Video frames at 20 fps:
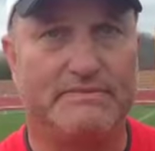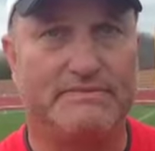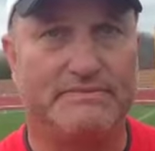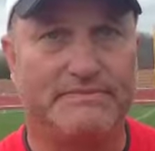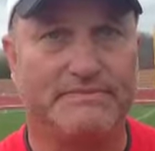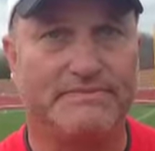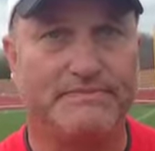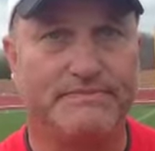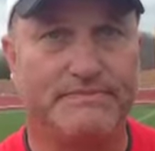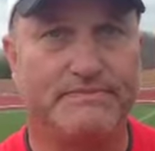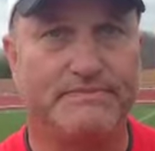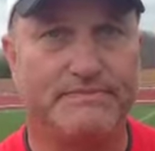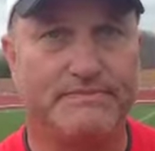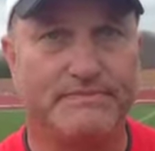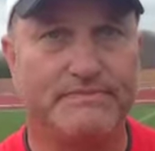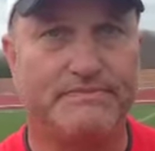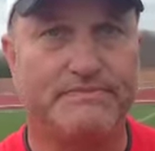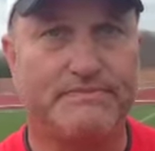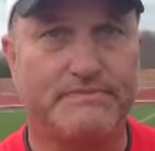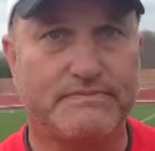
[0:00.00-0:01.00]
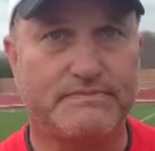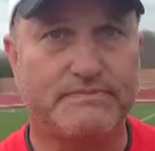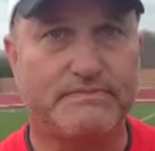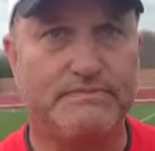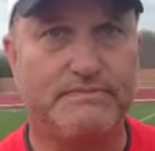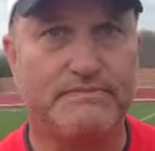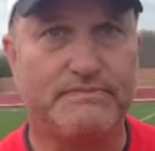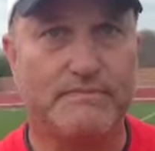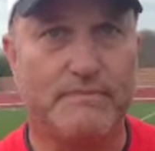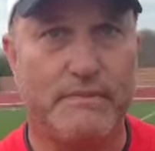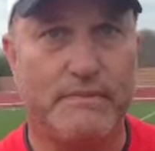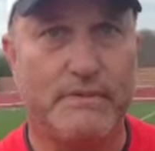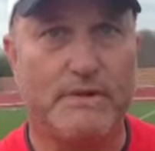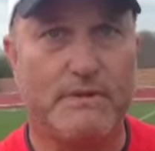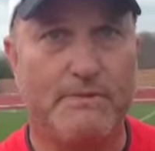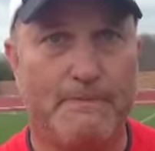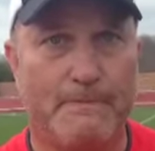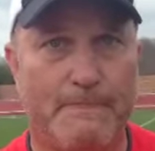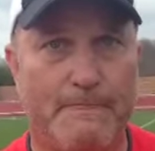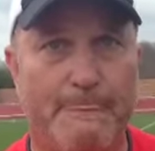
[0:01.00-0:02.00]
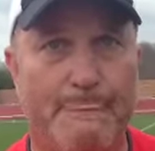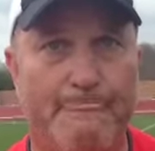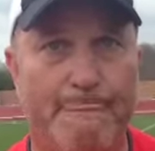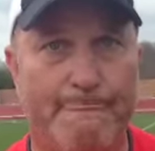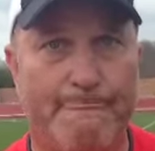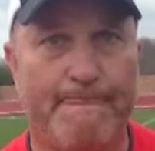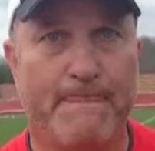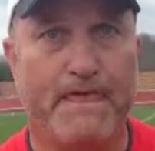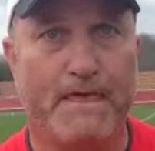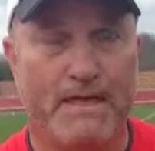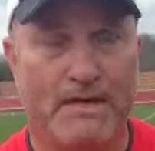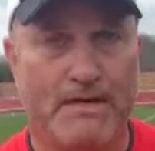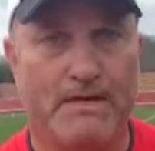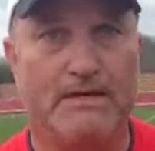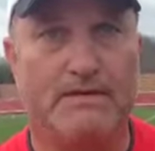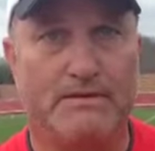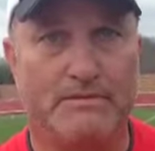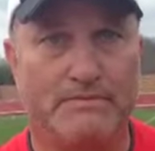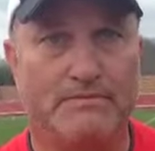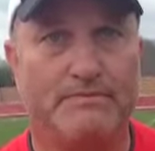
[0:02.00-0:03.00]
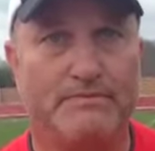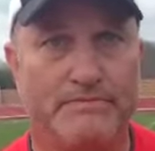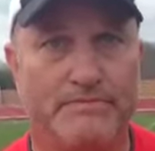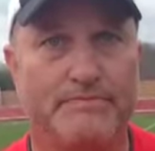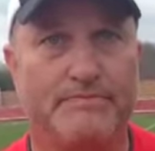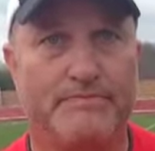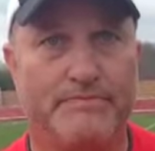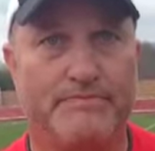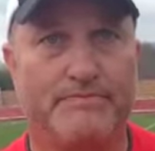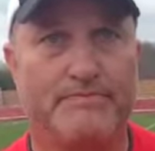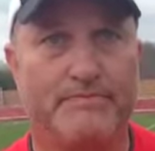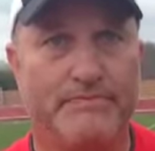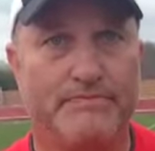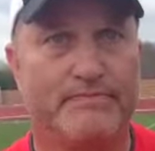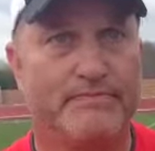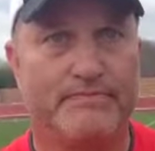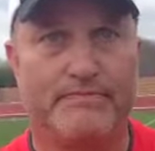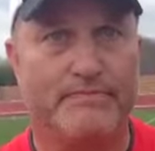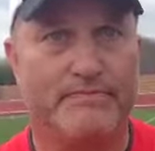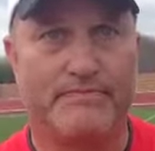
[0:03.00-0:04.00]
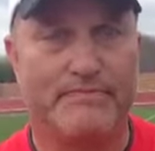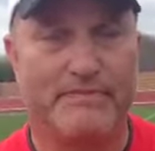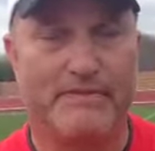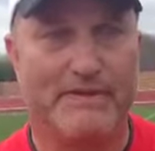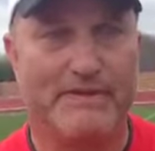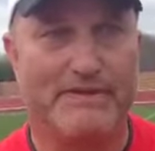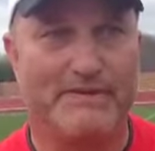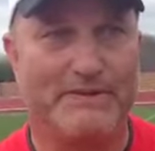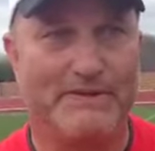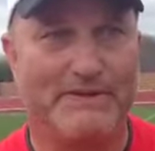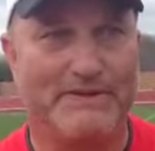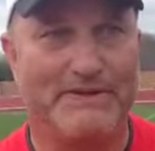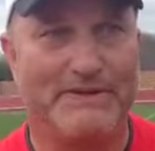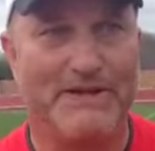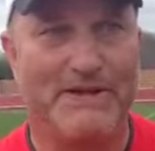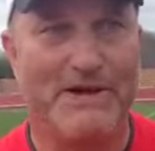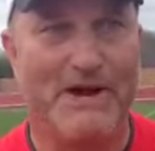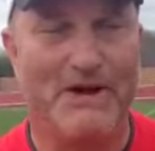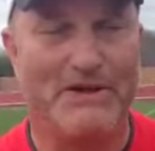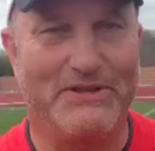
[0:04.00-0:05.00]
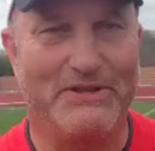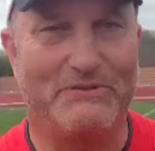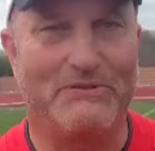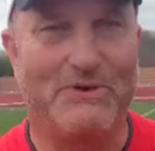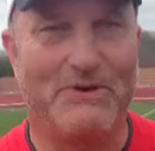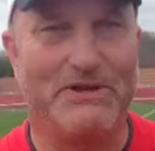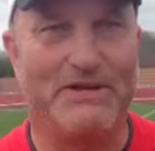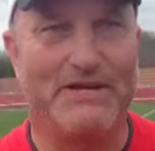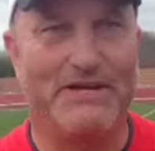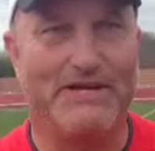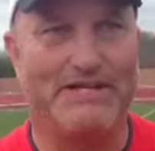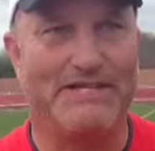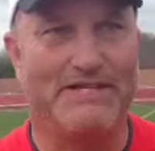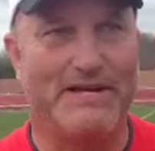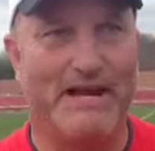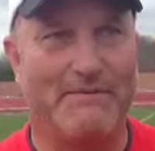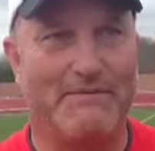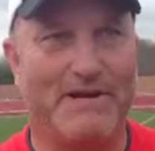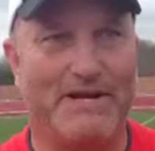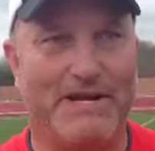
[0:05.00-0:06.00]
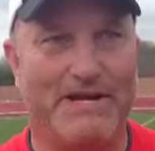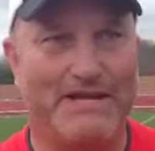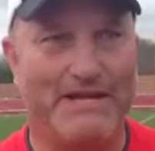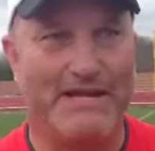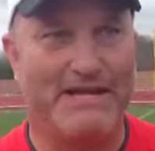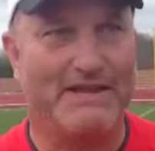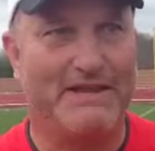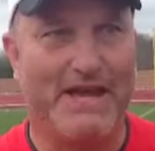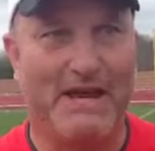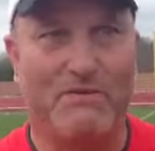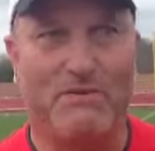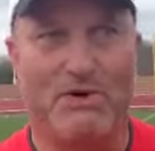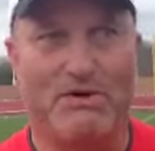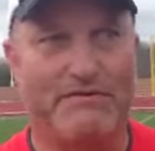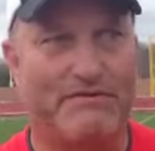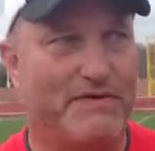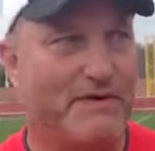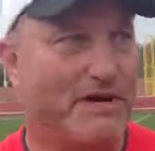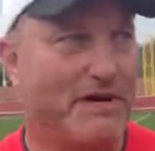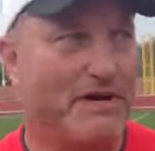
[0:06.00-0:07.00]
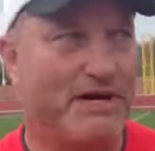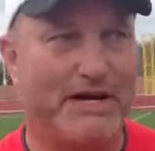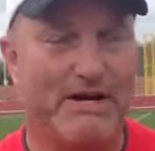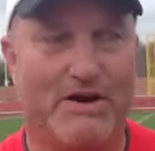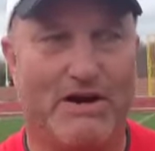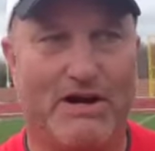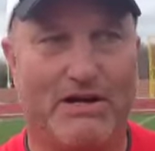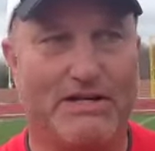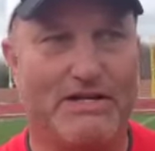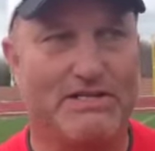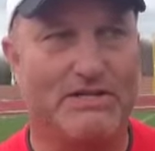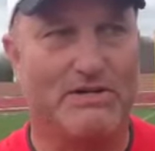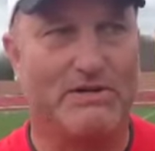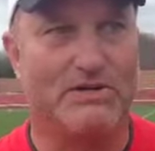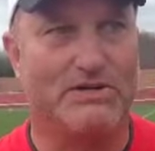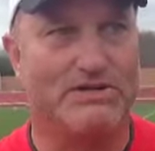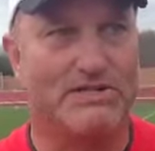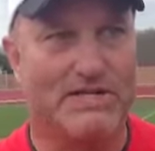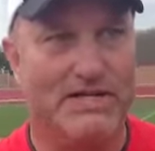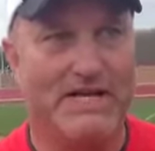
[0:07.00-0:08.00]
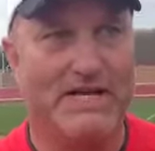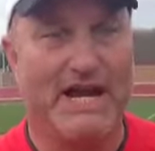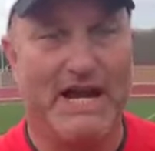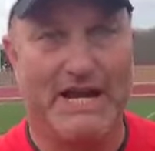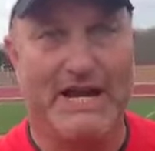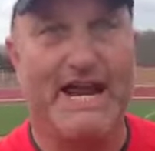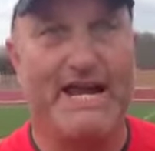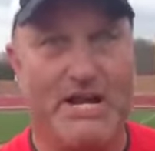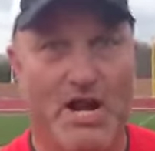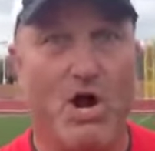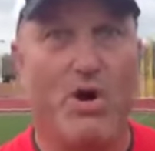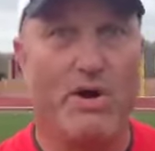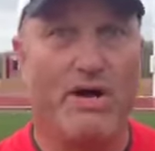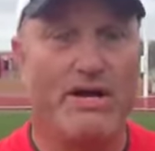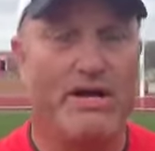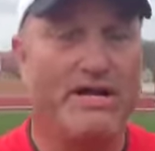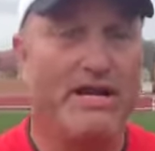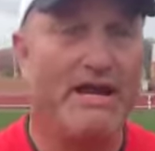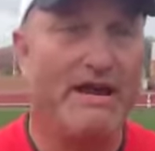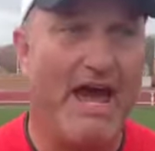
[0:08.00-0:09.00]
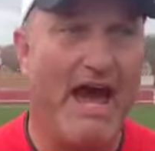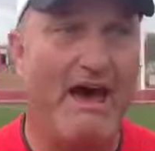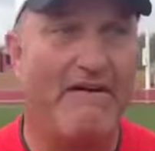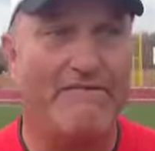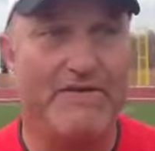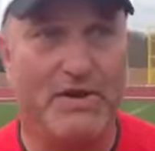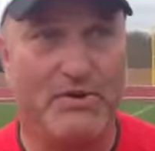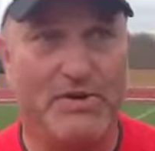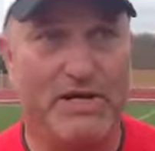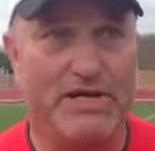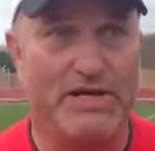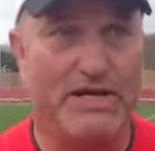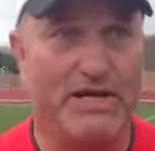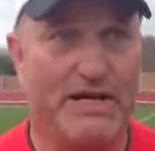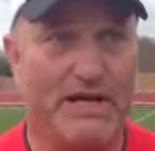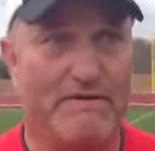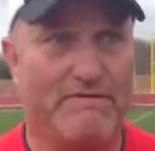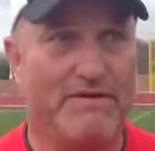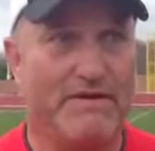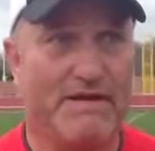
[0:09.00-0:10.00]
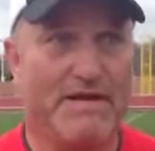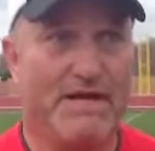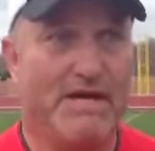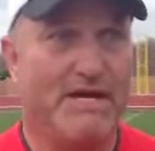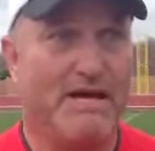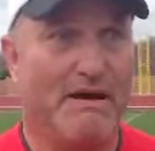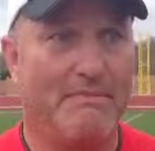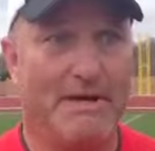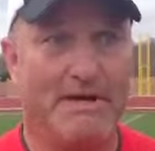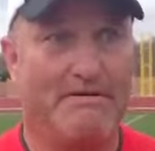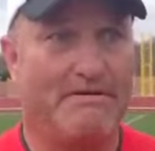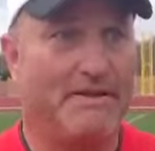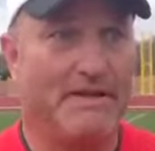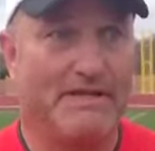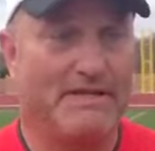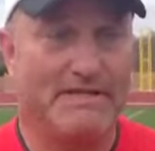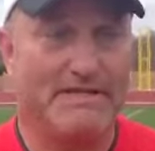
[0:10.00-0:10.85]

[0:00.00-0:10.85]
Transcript: I think you have eight girls in slam that are batting 350 or better, so there are no breaks against a pitcher, No, there really isn't. I mean, that, that, they work very hard. These girls, and they know it, and they have known it, and they, I mean,